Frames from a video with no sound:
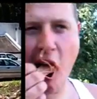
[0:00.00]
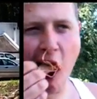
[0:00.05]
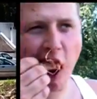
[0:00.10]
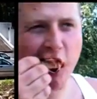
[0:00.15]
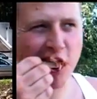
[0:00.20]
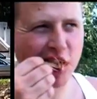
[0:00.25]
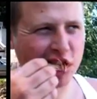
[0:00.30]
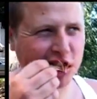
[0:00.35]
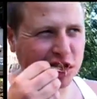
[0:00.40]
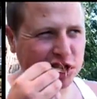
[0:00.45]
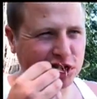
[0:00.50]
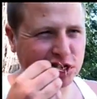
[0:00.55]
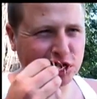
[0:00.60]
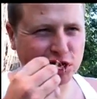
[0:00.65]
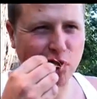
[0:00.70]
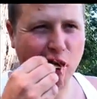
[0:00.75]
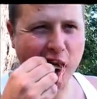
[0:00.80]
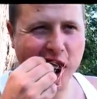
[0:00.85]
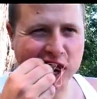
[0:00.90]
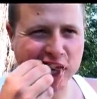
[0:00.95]
Beaumont's
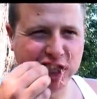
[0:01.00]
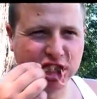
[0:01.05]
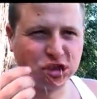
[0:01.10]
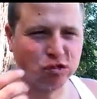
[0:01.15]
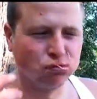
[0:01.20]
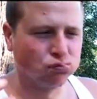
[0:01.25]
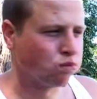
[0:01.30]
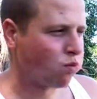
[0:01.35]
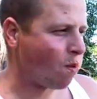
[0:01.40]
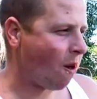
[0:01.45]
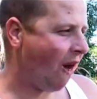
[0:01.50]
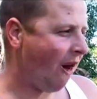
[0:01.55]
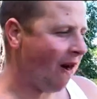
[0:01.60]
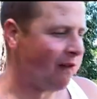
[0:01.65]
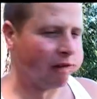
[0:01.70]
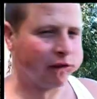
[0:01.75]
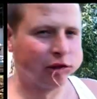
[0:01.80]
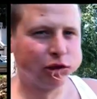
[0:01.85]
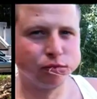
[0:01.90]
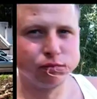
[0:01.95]
folks' place. It's
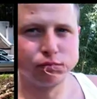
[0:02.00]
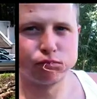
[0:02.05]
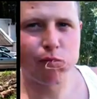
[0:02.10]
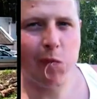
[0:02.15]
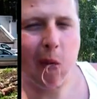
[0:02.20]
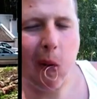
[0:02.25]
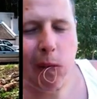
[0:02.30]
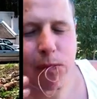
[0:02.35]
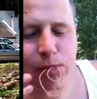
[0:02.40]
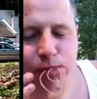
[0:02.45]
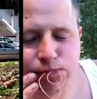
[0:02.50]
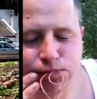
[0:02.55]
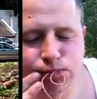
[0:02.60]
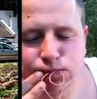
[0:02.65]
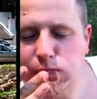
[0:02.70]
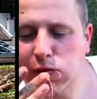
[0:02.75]
on the R60 between